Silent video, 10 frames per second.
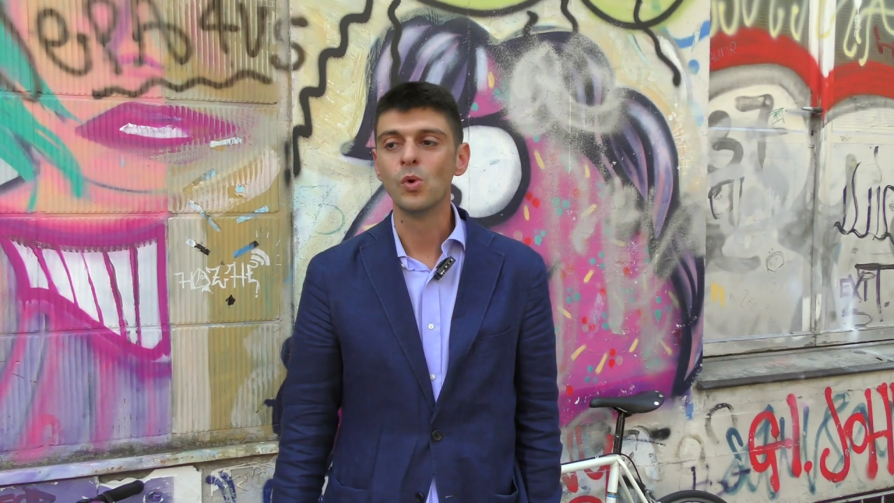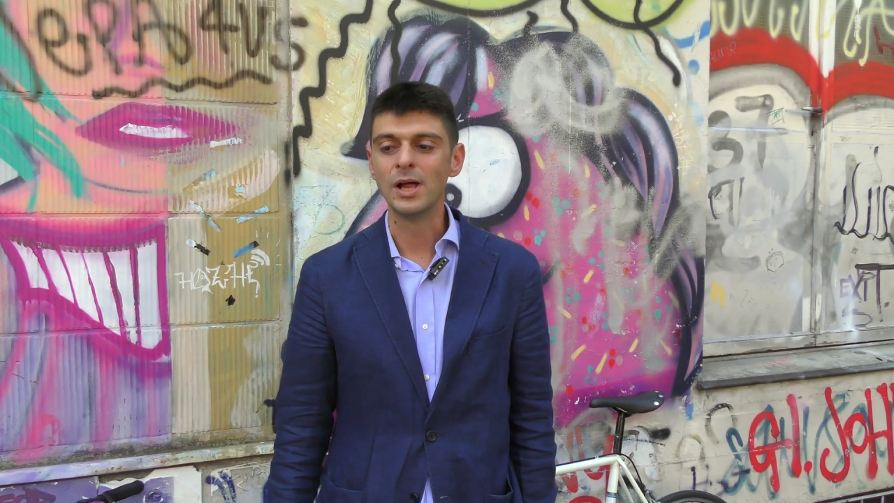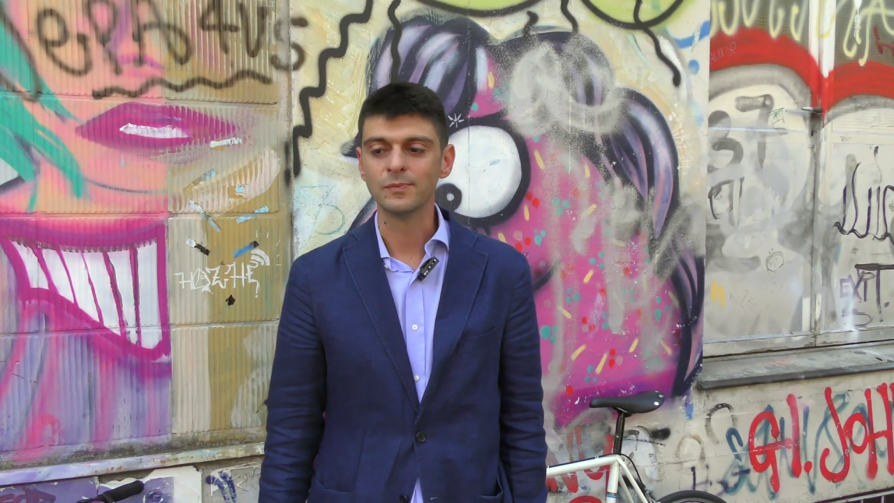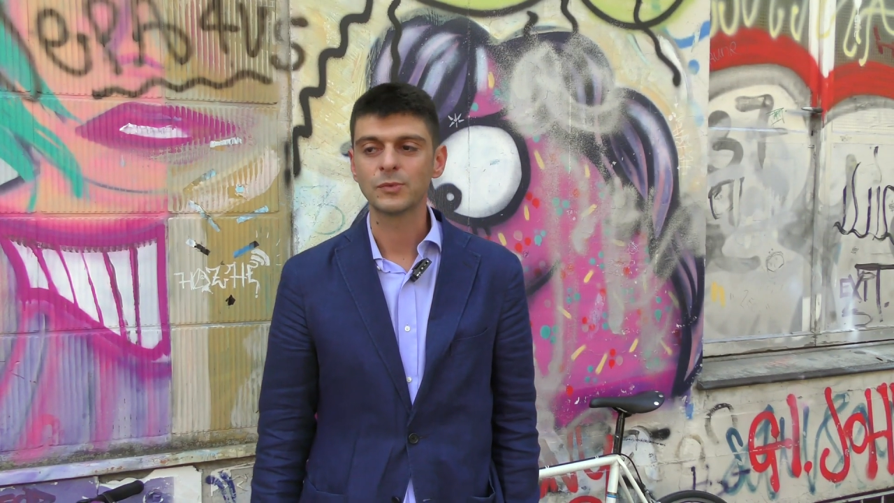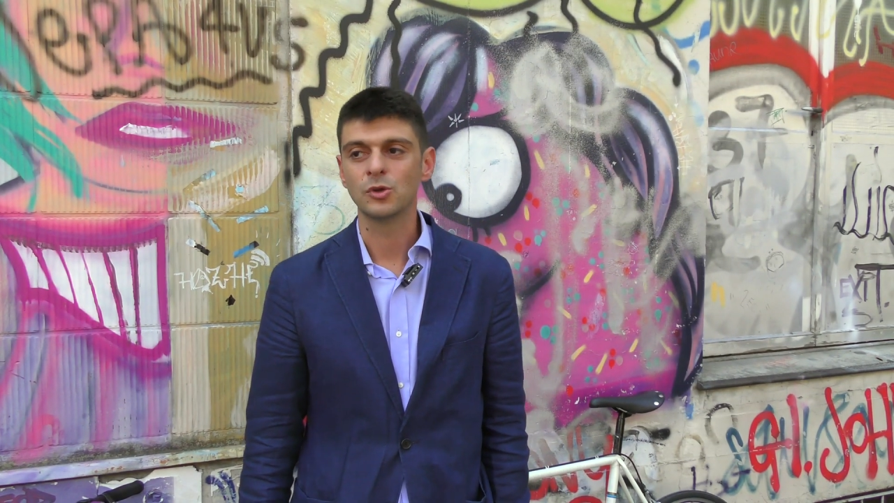
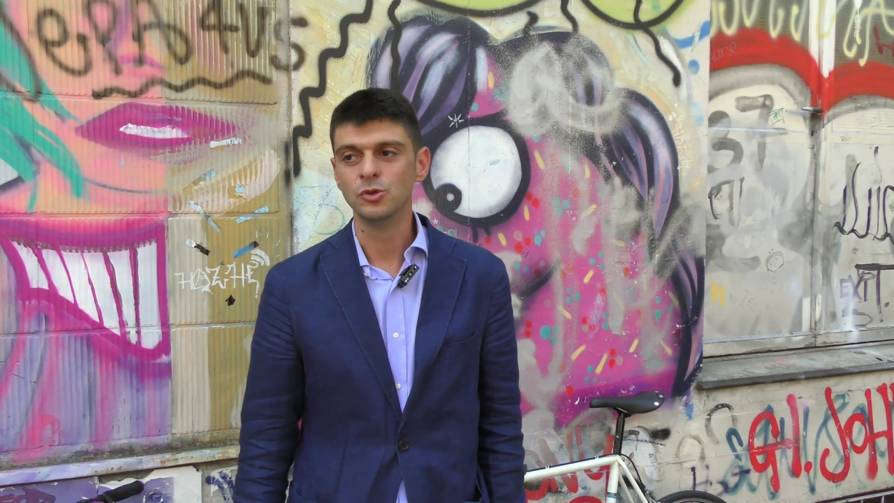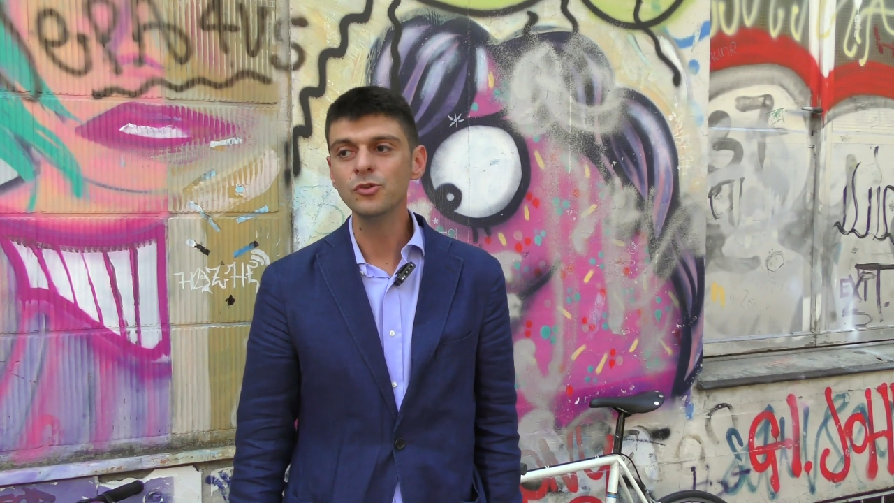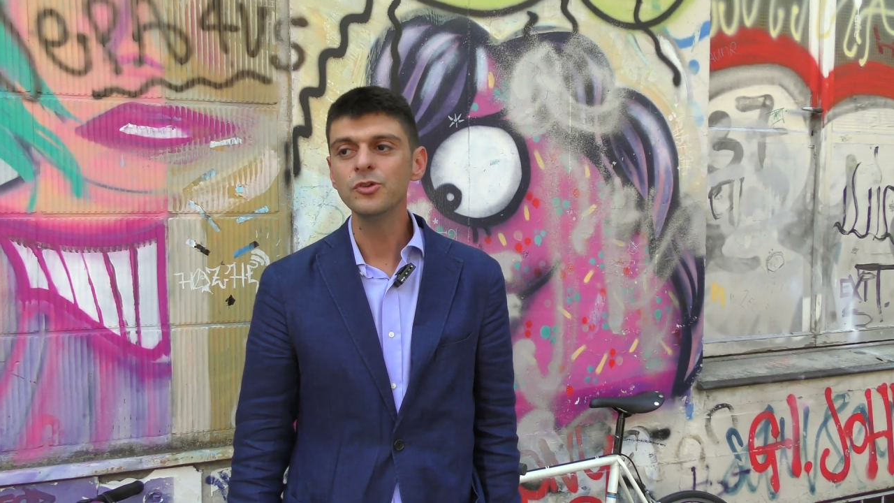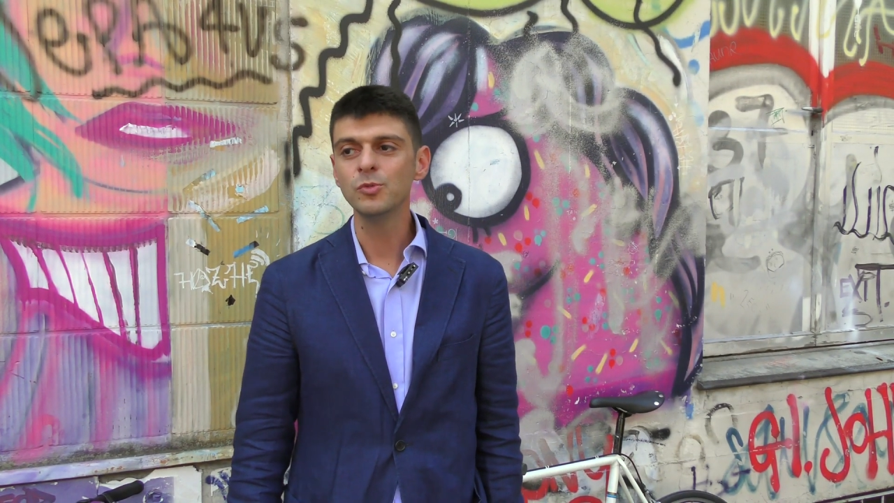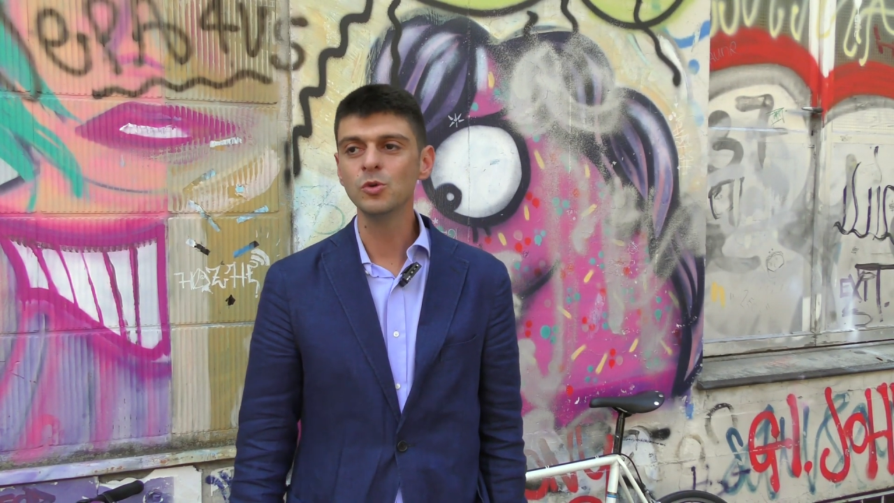Well,
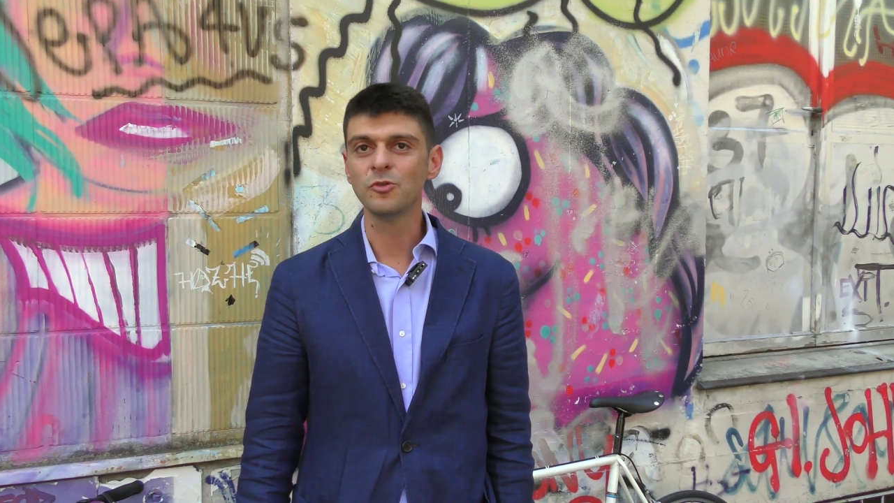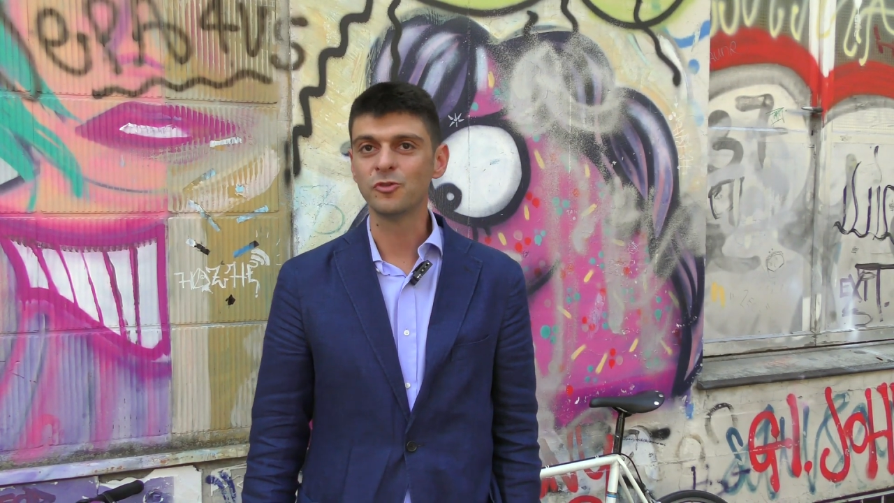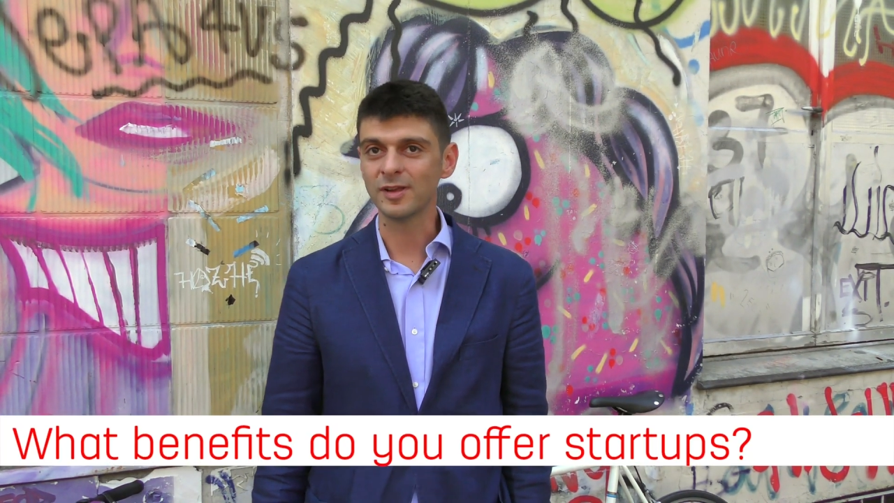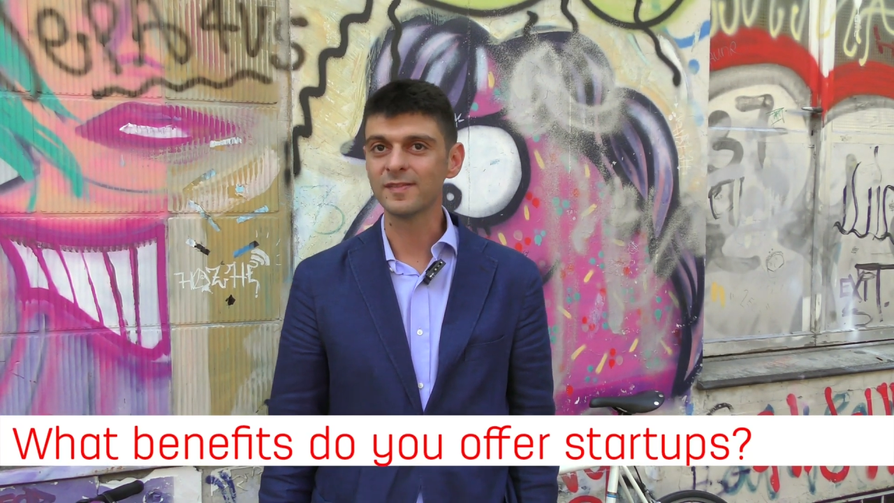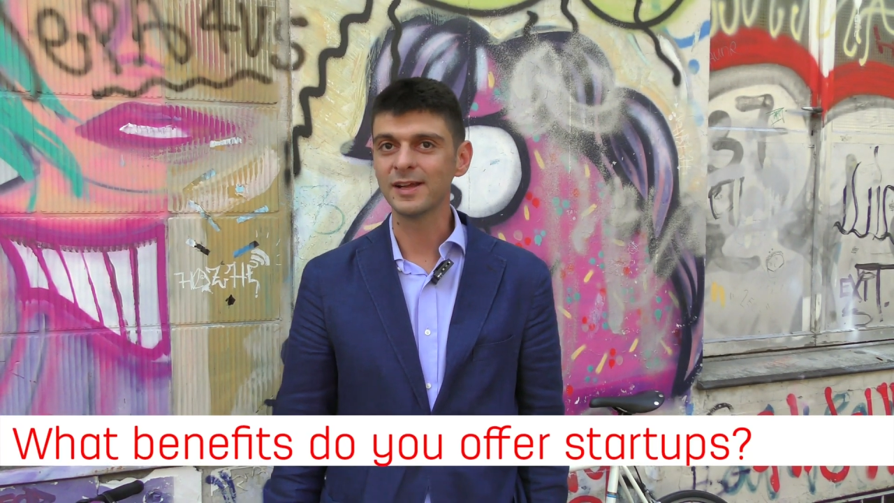using Bloomio
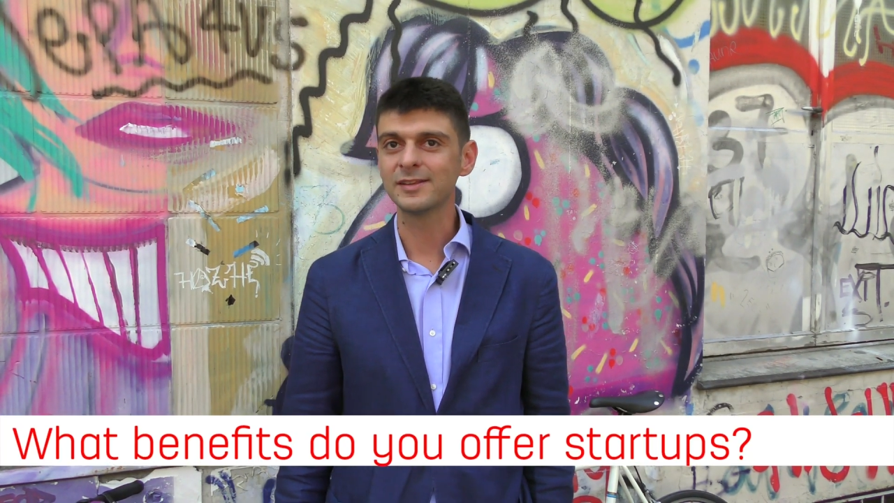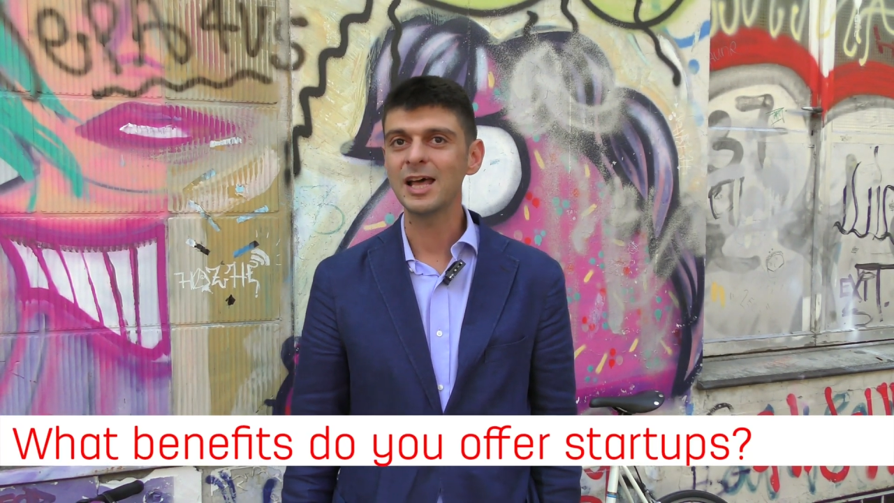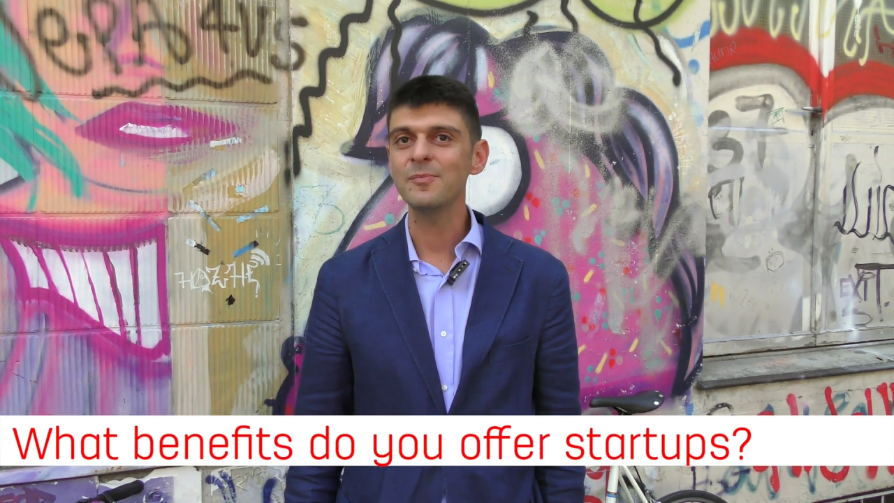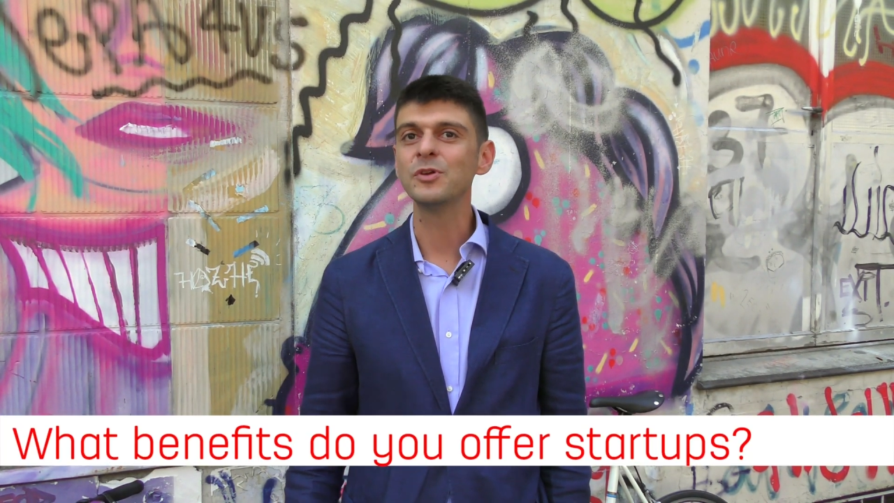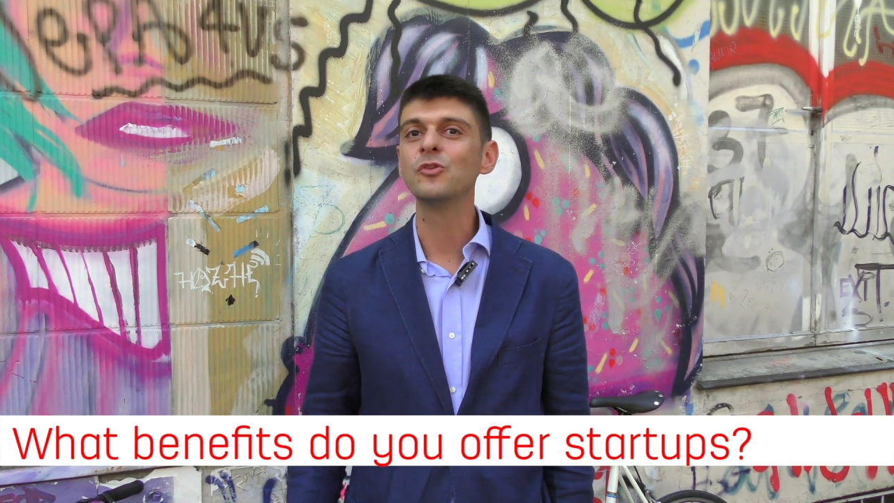for a
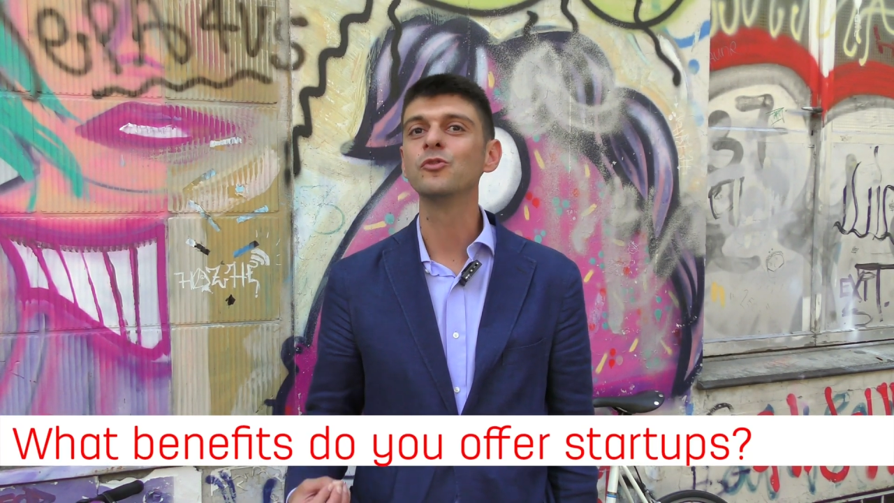startup is